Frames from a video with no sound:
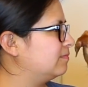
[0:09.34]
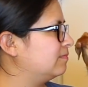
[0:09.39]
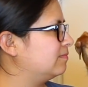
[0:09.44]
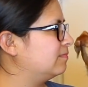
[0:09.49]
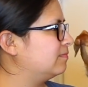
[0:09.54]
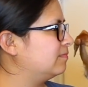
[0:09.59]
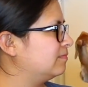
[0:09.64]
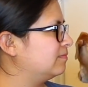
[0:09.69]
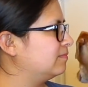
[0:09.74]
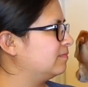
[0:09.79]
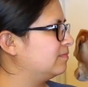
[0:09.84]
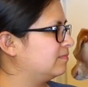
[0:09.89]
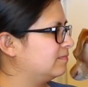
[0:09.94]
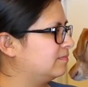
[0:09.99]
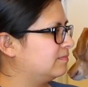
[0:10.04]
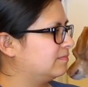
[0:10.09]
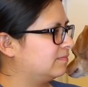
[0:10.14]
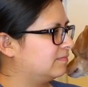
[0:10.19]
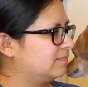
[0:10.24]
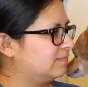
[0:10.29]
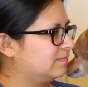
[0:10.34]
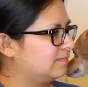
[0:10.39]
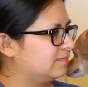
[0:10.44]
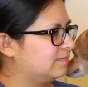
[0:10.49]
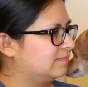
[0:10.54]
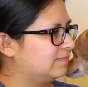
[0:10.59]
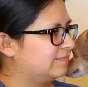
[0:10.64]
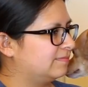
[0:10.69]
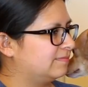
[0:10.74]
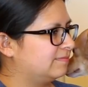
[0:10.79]

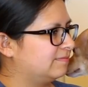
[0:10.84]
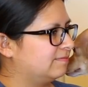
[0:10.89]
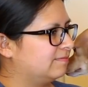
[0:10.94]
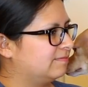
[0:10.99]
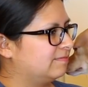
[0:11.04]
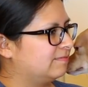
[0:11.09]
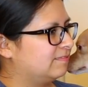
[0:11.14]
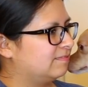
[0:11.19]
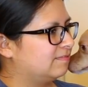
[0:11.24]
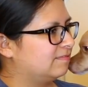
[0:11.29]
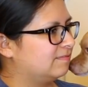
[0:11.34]
This person isn't speaking.